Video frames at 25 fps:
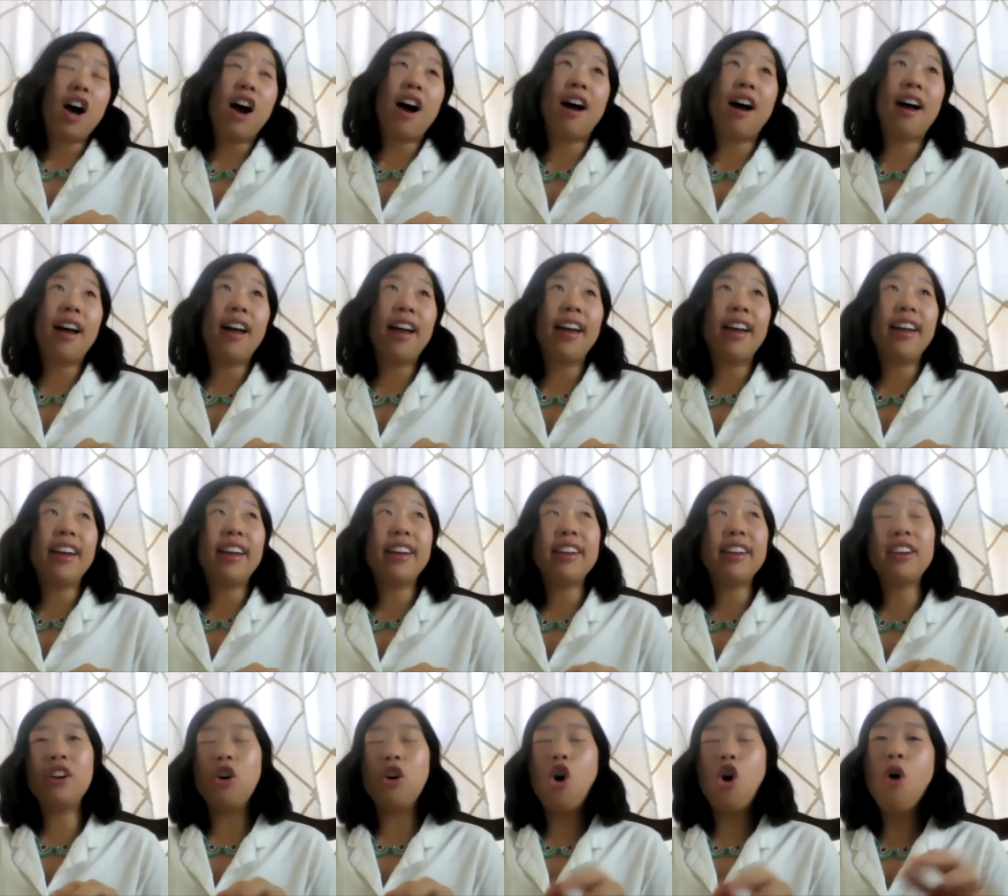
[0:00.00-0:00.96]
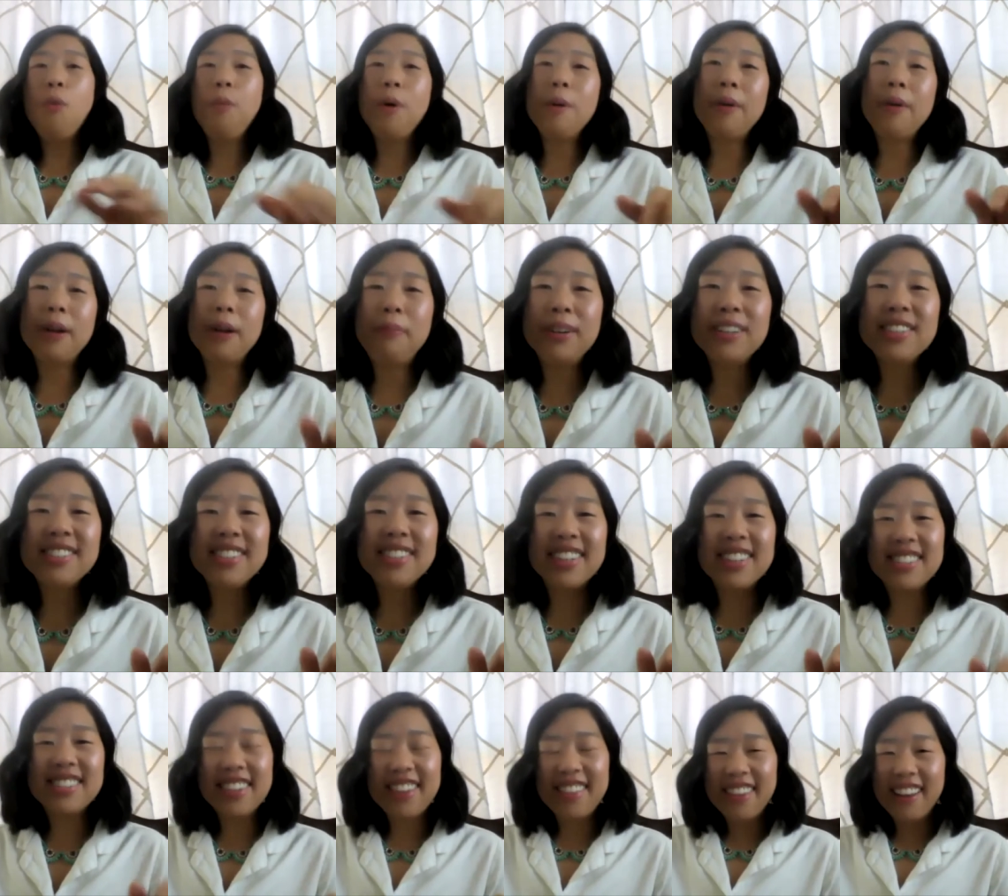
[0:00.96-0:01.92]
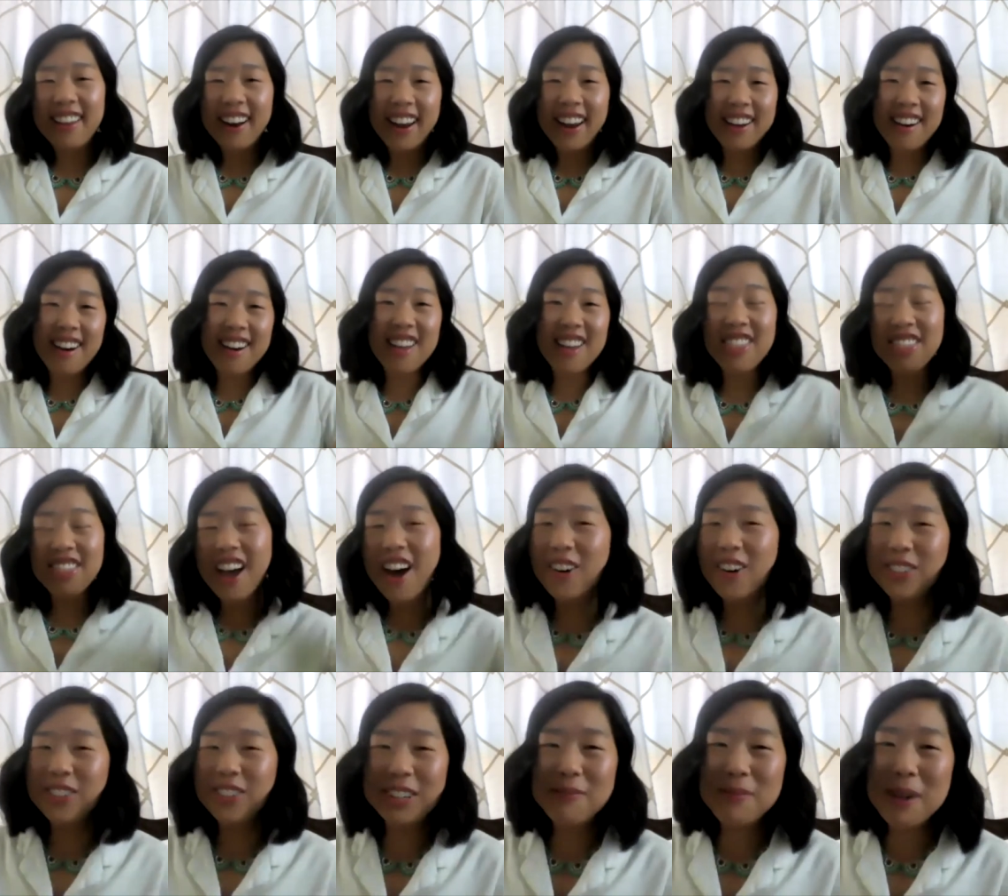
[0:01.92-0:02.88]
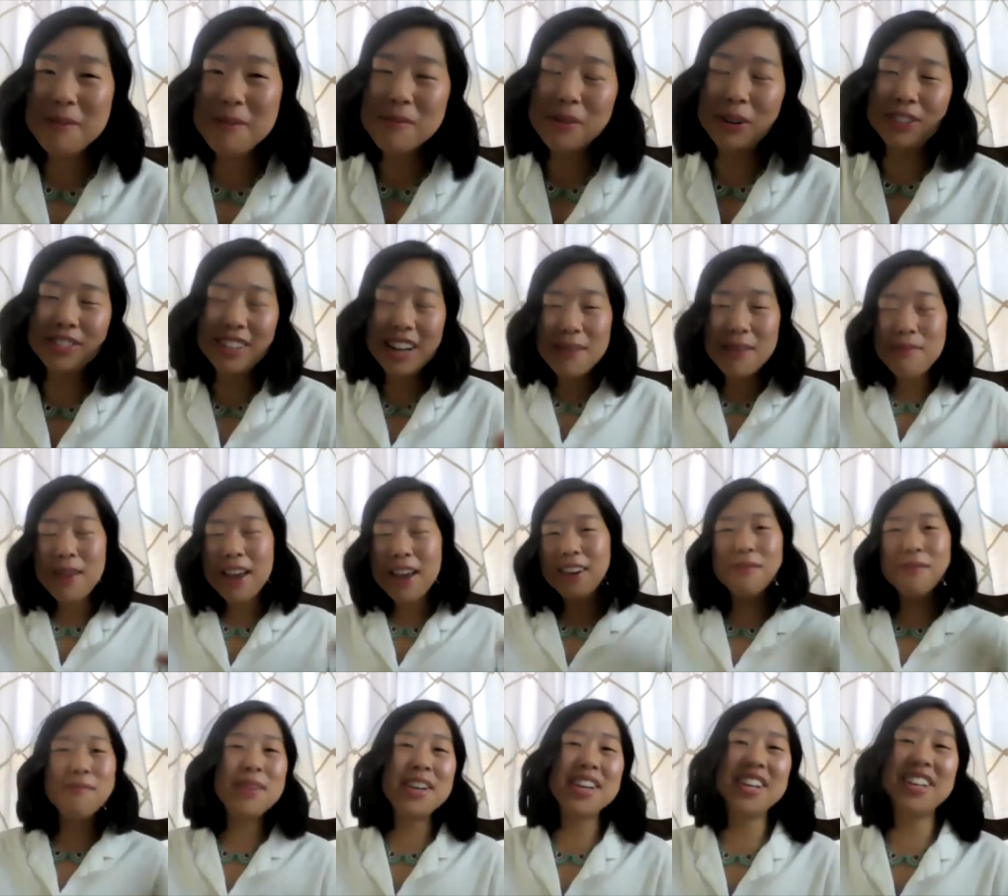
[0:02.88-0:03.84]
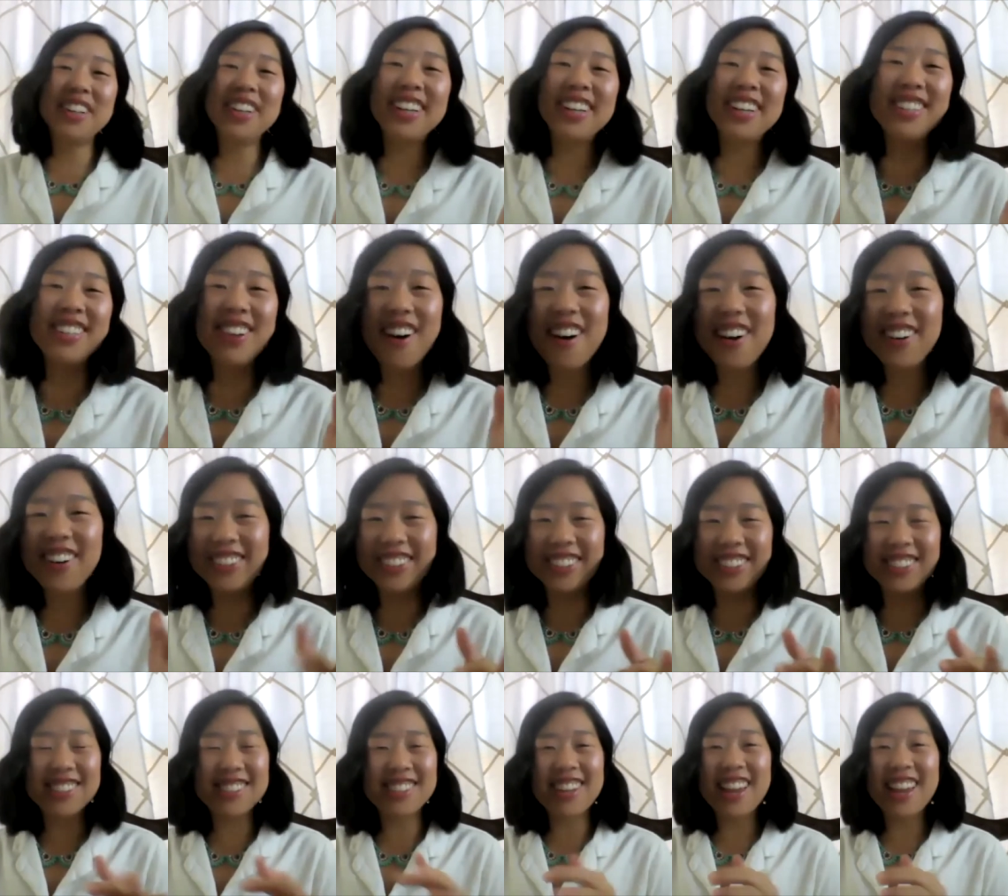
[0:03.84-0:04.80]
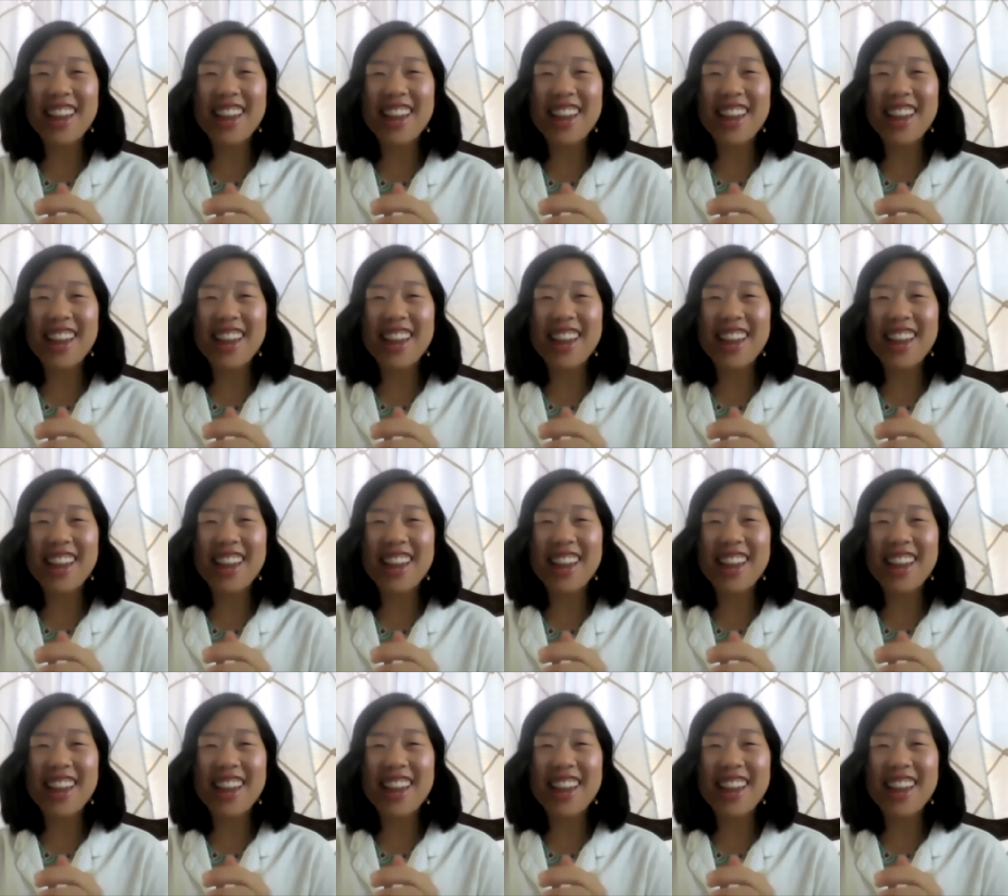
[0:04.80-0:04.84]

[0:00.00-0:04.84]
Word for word: I, you know, opened my business and then I got a thousand members and I made a million dollars.